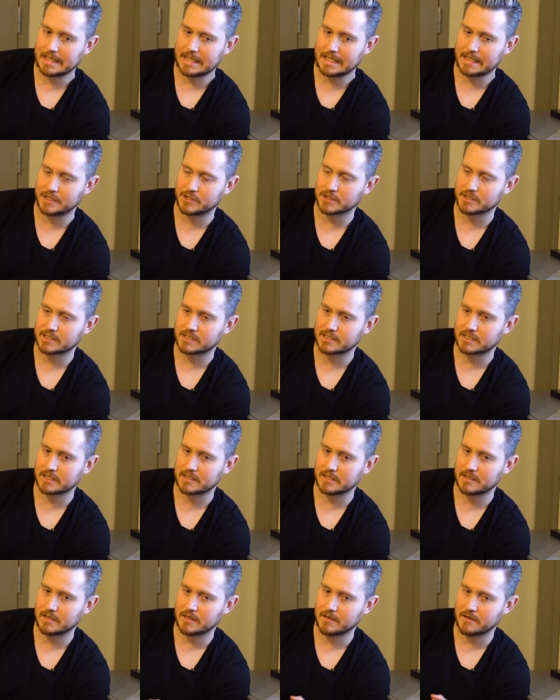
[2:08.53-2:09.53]
it just
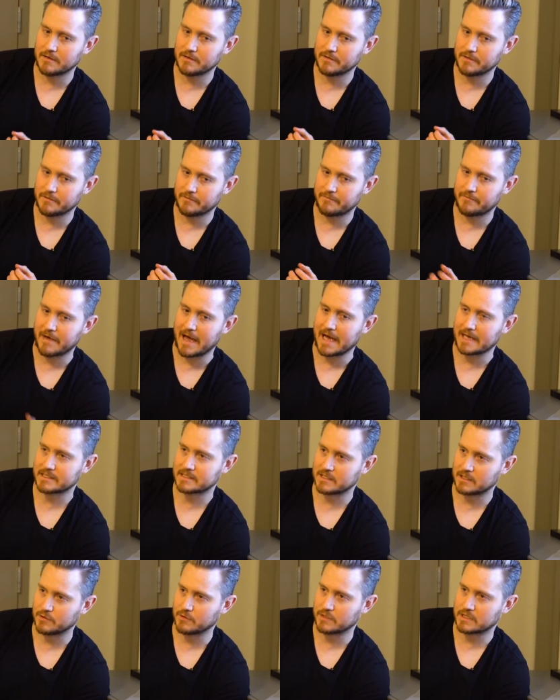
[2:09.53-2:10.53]
the
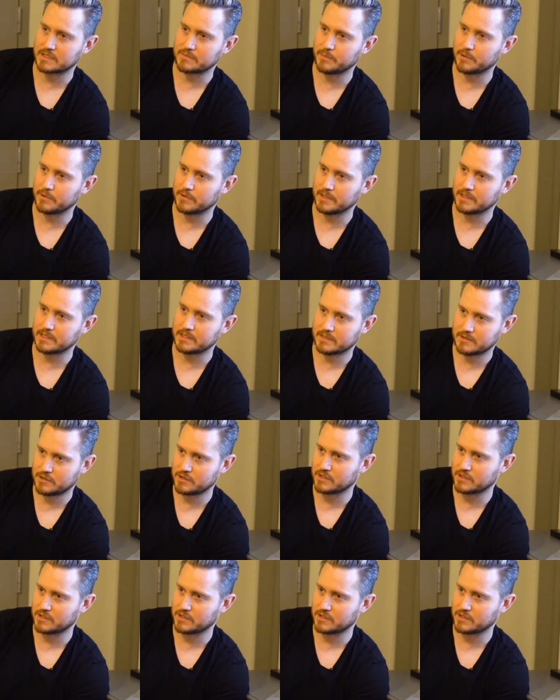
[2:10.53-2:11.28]
facts and your experience